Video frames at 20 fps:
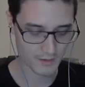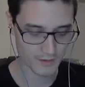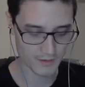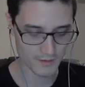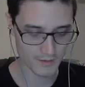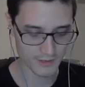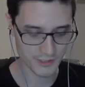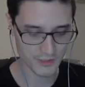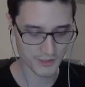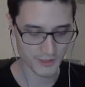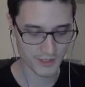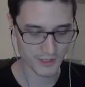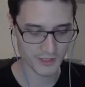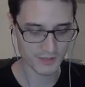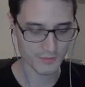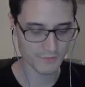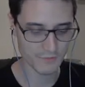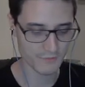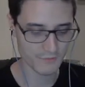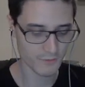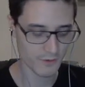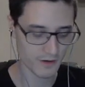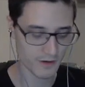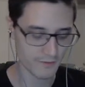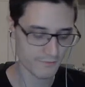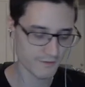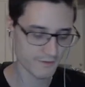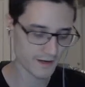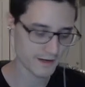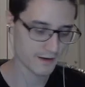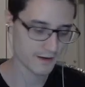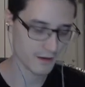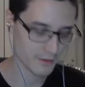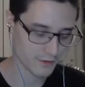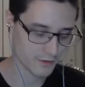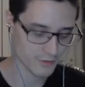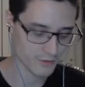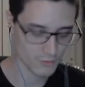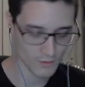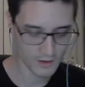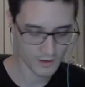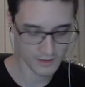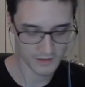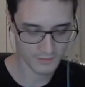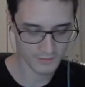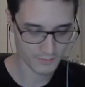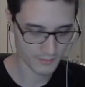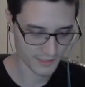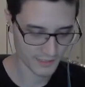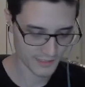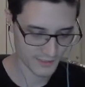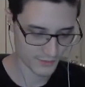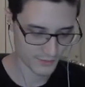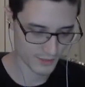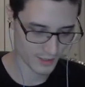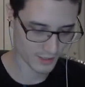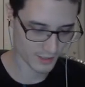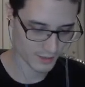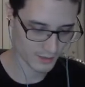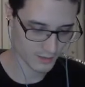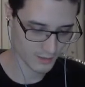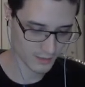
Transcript: the treasure before I fire another wand, but that's okay.